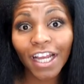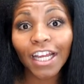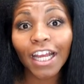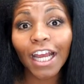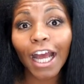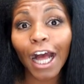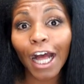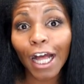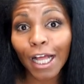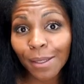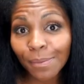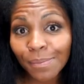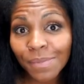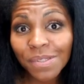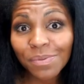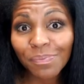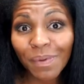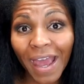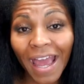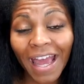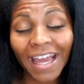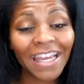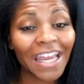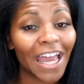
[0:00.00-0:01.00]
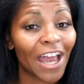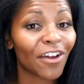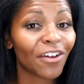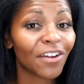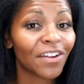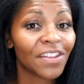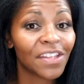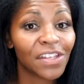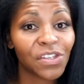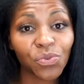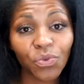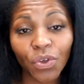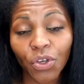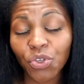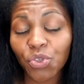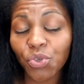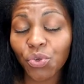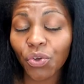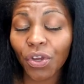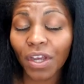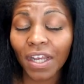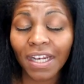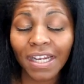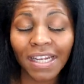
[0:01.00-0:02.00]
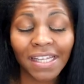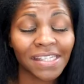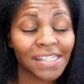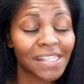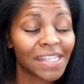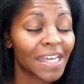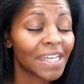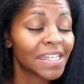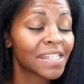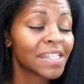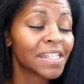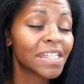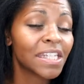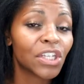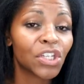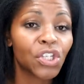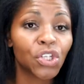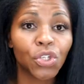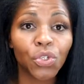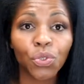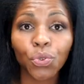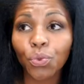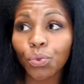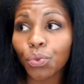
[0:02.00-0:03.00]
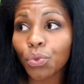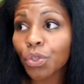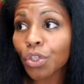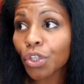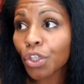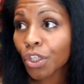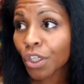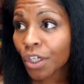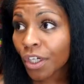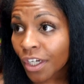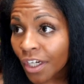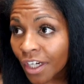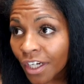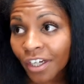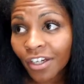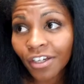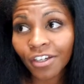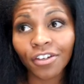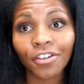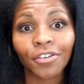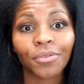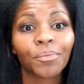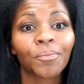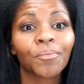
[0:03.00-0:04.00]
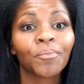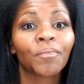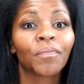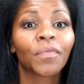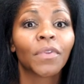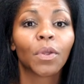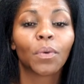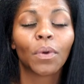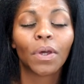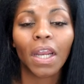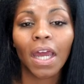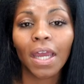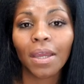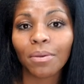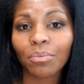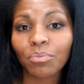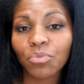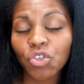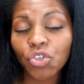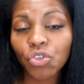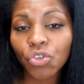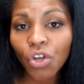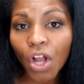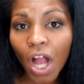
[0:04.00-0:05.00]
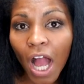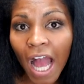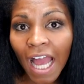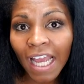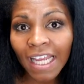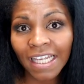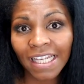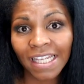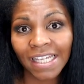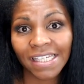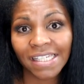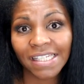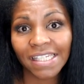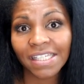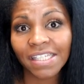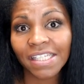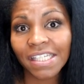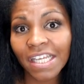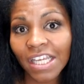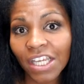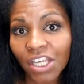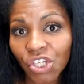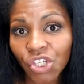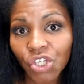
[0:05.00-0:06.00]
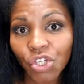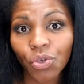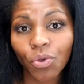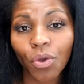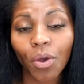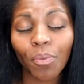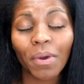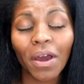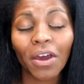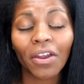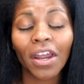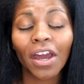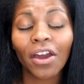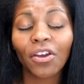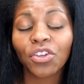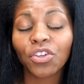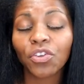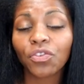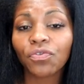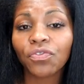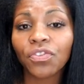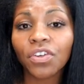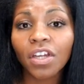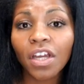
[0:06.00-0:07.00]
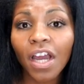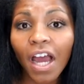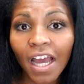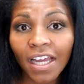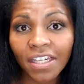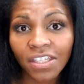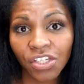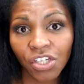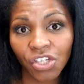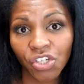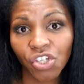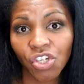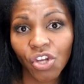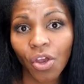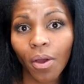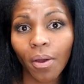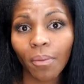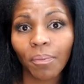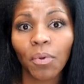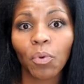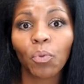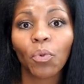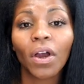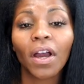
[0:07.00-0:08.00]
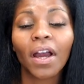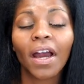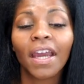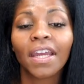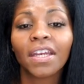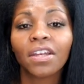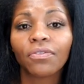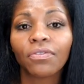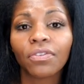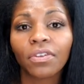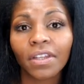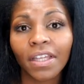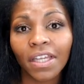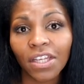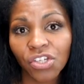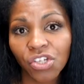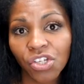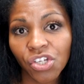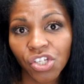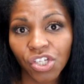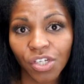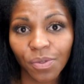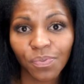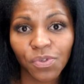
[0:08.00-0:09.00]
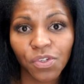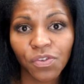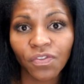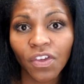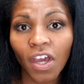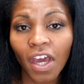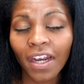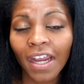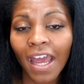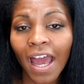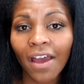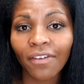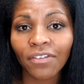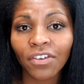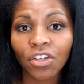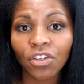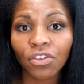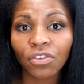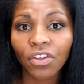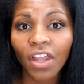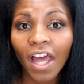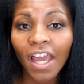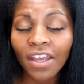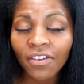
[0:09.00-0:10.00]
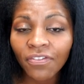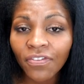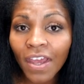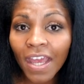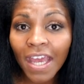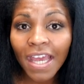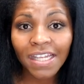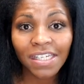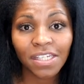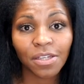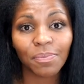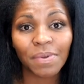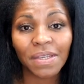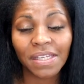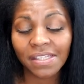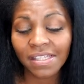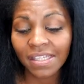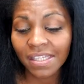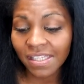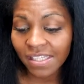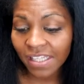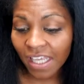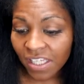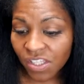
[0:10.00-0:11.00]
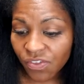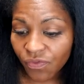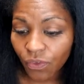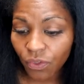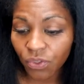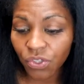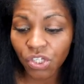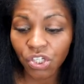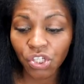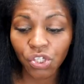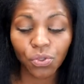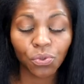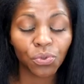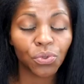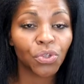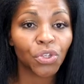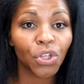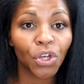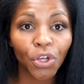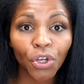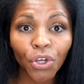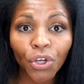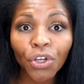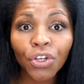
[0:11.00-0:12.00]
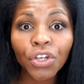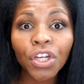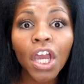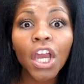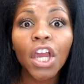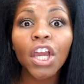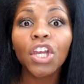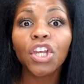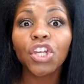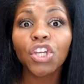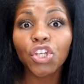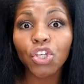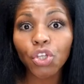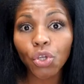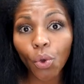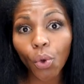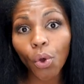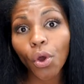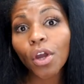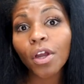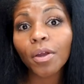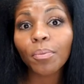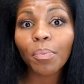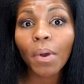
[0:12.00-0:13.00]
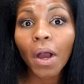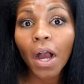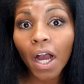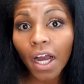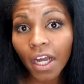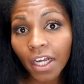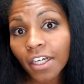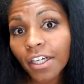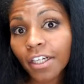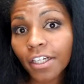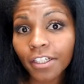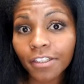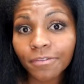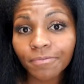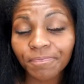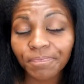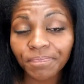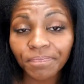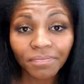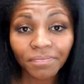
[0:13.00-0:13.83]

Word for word: comes back out of this retrograde and says, did you learn what I am trying to teach you about how you've got to show up and what kind of relationships you've got to have in your life to be successful? Did you learn your part